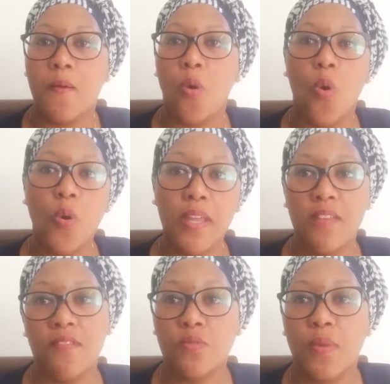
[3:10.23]
or
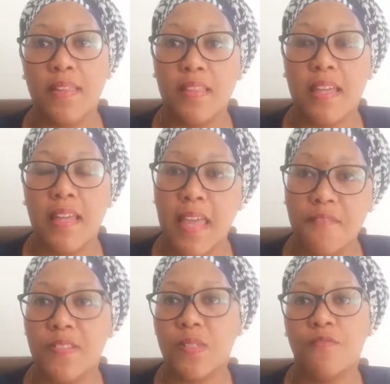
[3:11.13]
even when the
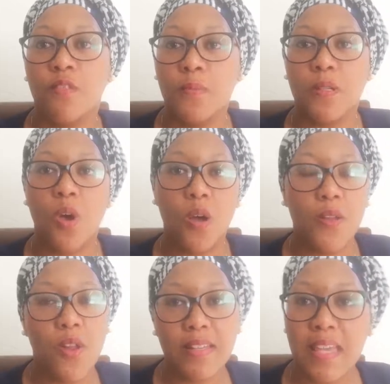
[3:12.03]
efforts of women are
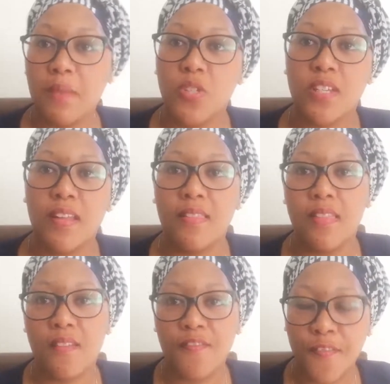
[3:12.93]
not captured in
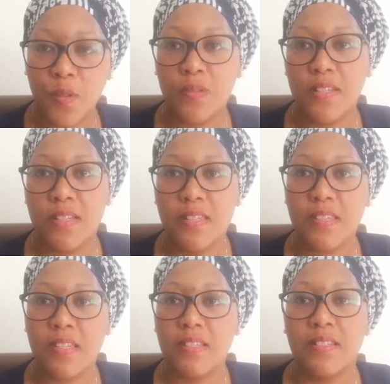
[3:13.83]
their
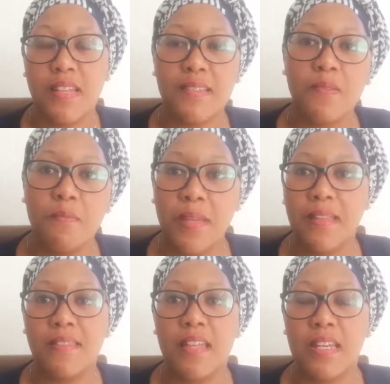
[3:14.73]
fullness, doesn't
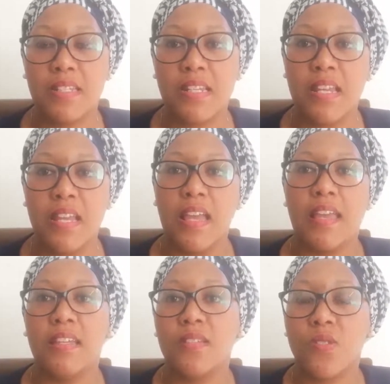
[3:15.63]
mean that
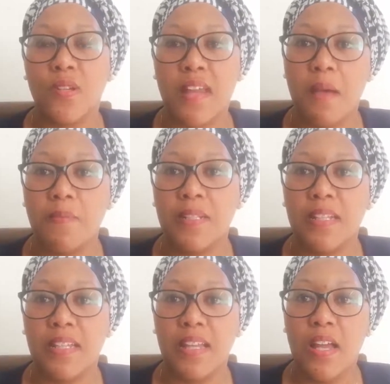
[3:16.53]
it is not
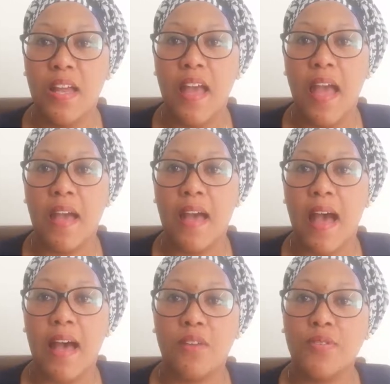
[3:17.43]
happening.
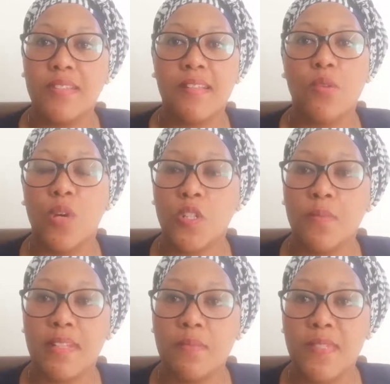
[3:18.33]
I recently watched
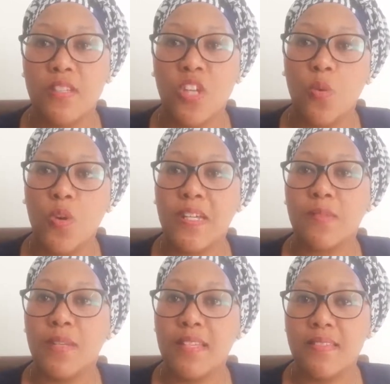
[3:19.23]
Madame C.J. Walker's
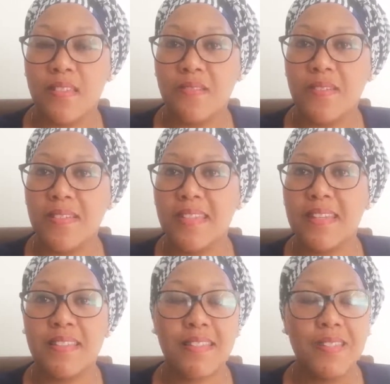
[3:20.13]
miniseries,
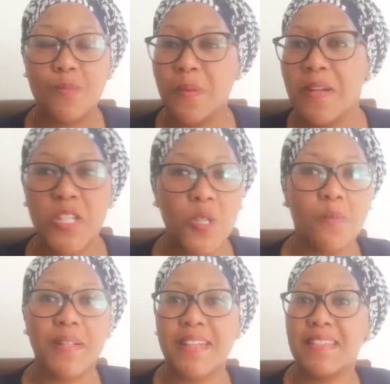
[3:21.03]
and it's inspirational
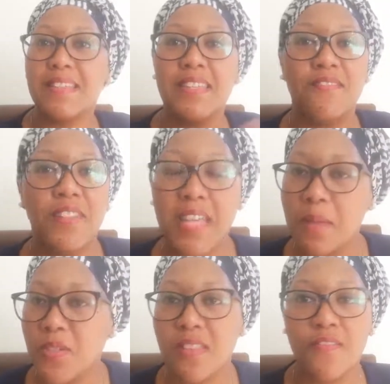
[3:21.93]
but doesn't even
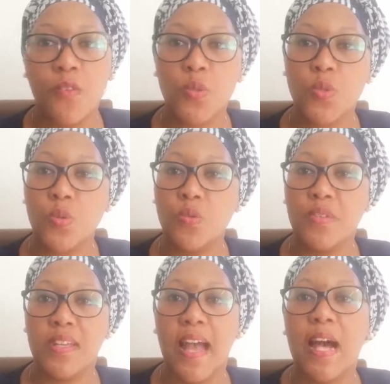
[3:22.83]
capture the full
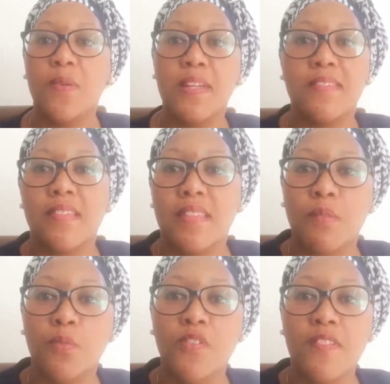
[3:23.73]
story. How is it that
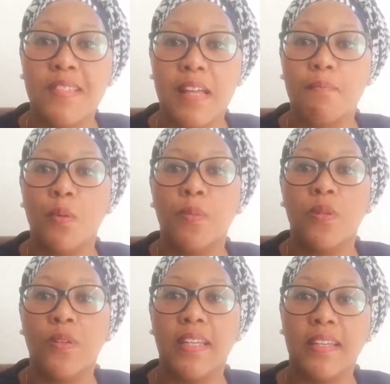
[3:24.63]
movies like Poppy
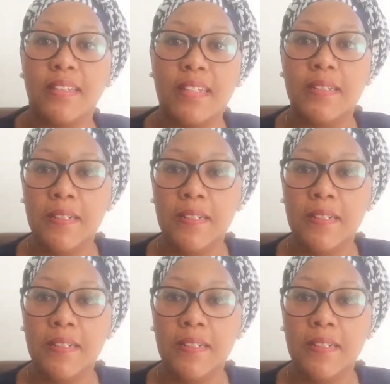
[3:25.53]
Nongena